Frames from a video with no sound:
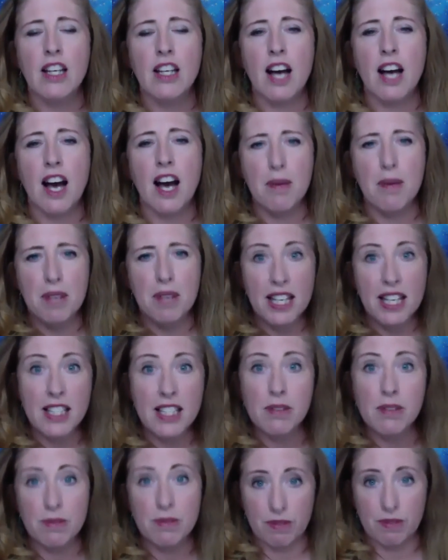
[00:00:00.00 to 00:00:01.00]
um,
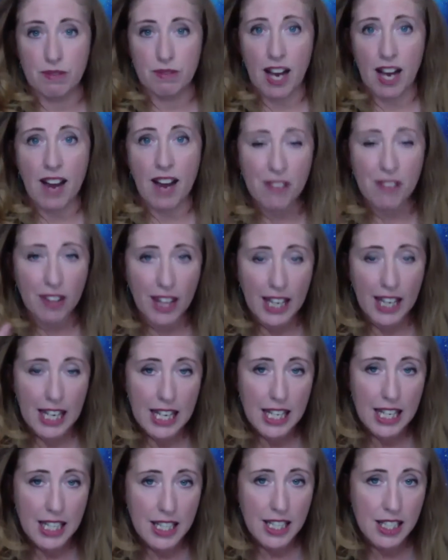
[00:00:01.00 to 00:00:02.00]
his I feel like
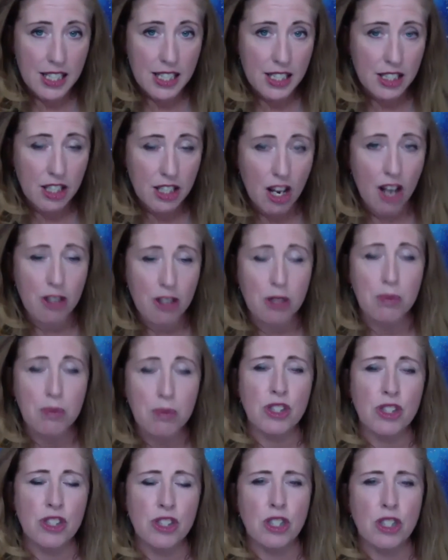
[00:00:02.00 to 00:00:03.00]
his
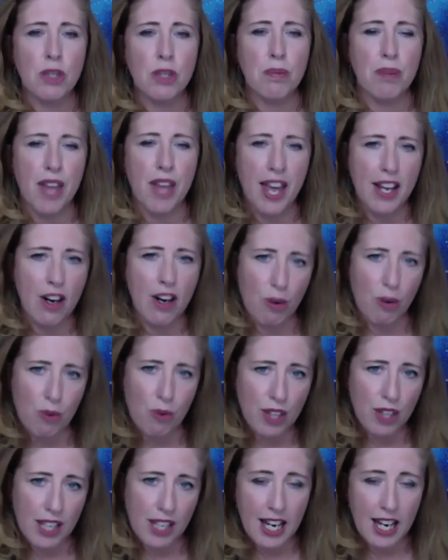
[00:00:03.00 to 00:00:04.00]
contributions to the planet are
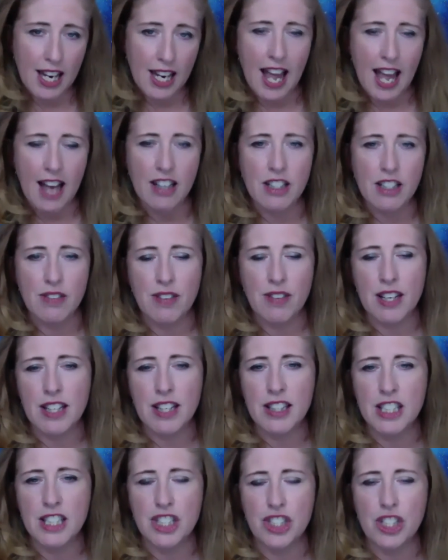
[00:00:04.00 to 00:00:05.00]
really getting activated
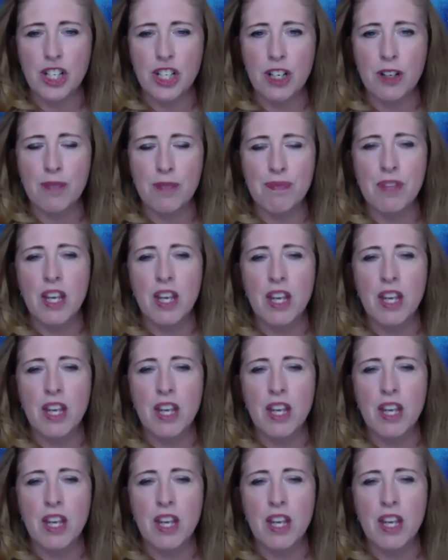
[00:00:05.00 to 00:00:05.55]
this year.